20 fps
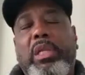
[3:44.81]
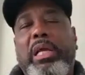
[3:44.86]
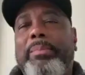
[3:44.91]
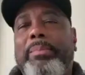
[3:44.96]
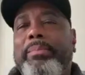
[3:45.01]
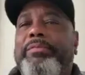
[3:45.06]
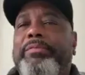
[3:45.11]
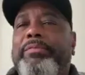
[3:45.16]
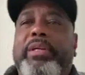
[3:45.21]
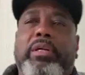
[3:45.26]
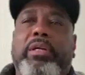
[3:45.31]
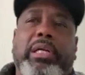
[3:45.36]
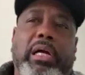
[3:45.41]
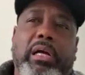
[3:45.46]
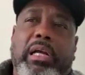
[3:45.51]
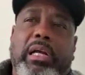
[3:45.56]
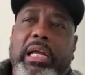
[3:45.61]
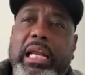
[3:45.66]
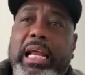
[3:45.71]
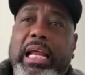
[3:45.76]
I'm not going
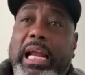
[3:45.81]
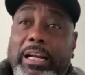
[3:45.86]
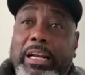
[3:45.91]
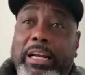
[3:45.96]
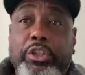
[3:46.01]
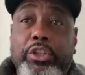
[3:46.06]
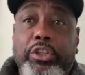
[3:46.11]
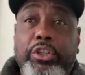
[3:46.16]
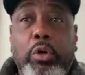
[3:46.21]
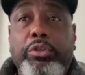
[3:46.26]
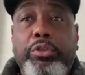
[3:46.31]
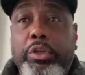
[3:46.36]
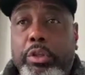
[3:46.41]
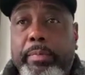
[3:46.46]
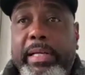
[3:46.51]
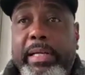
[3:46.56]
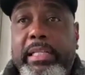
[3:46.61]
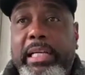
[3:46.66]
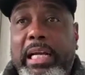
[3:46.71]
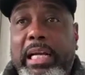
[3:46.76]
to, and I done told you
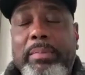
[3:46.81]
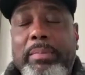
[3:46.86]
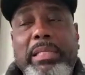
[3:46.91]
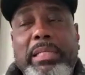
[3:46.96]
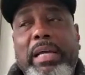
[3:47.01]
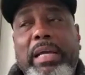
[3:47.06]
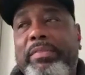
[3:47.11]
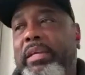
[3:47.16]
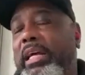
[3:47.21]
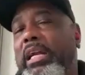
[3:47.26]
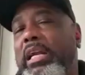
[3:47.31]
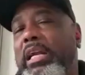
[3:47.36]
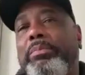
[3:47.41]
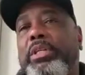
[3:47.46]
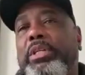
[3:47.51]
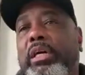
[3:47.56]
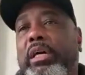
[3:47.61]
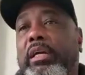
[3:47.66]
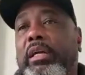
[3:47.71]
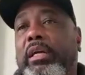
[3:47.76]
three times, after that,
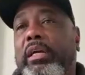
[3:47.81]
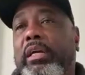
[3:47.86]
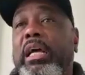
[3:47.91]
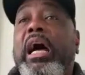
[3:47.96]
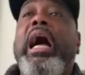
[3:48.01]
I'm done.